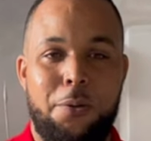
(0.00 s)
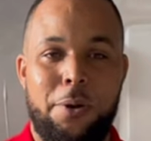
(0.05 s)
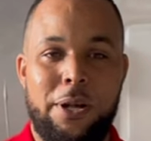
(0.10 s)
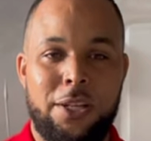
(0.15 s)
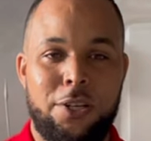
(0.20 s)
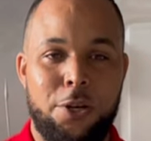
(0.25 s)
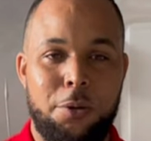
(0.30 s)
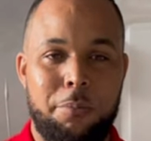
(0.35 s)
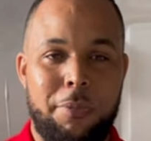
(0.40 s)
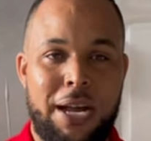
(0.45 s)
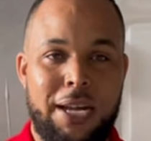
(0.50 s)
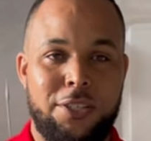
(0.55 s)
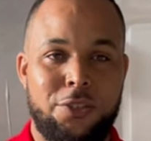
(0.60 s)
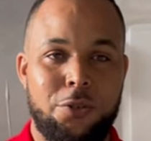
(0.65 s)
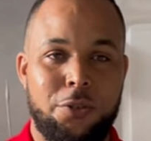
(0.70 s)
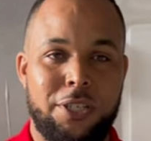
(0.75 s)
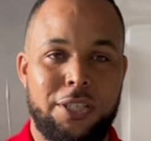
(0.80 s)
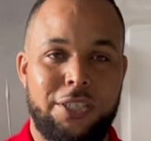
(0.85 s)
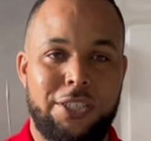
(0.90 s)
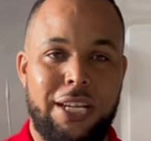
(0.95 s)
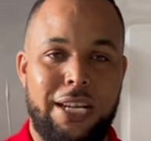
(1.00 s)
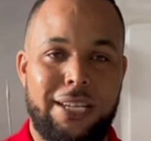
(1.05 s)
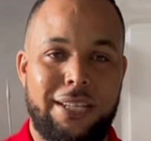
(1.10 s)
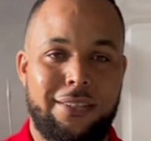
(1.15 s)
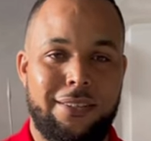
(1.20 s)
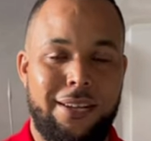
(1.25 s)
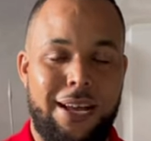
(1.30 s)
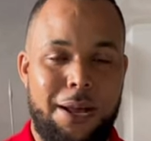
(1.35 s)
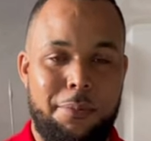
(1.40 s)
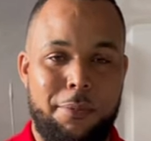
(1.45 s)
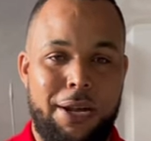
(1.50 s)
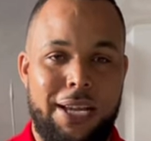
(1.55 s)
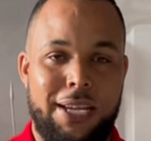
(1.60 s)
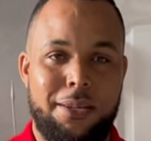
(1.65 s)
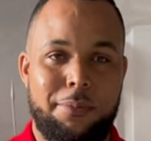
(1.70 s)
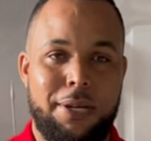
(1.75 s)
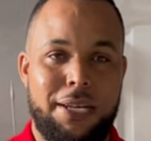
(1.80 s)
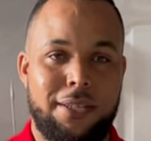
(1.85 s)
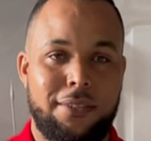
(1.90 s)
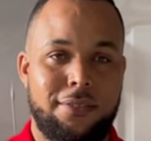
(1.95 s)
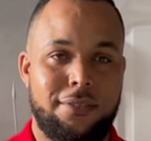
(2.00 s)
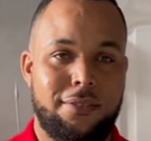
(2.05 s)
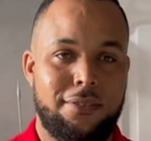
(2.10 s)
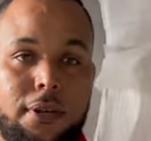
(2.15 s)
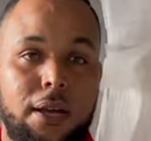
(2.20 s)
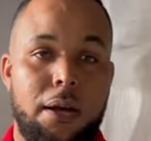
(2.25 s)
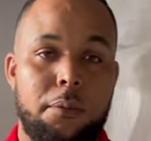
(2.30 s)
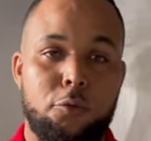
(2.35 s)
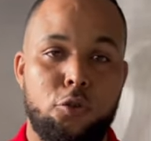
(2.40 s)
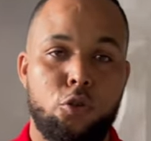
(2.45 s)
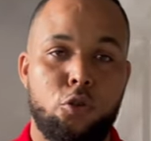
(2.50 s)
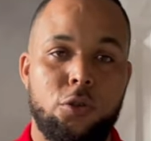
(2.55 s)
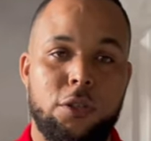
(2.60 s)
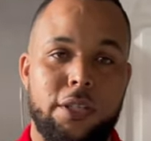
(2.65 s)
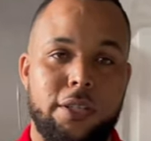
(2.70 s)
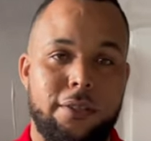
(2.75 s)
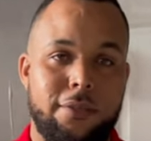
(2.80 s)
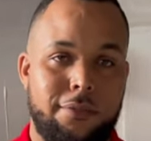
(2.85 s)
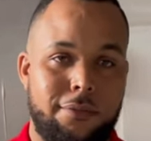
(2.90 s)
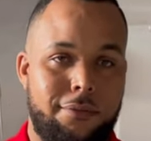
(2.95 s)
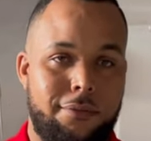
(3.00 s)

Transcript: welcome back to our channel, HackedbyEbanks. I'm Rory.